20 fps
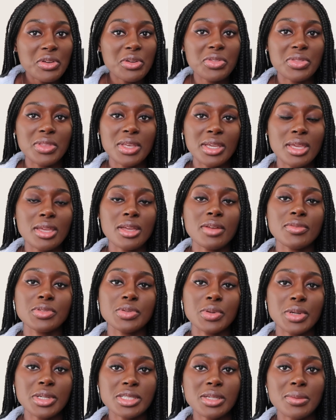you're thinking of
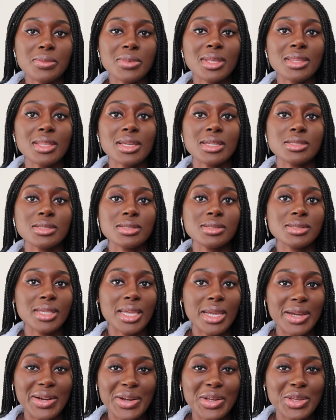doing something that's
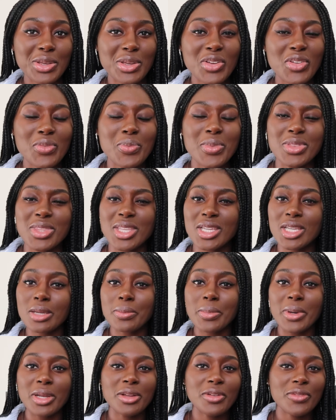scaring you, you've been thinking
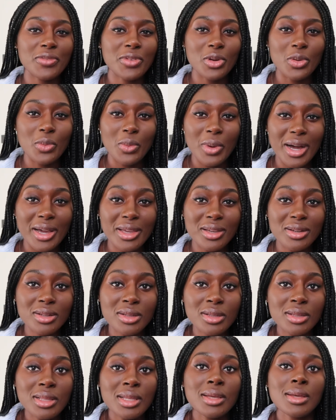about it for a
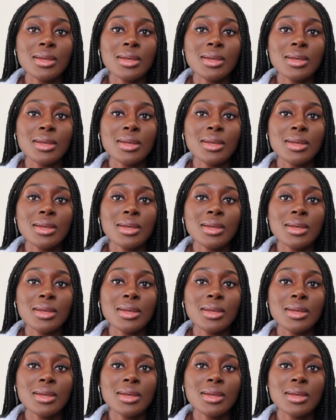while,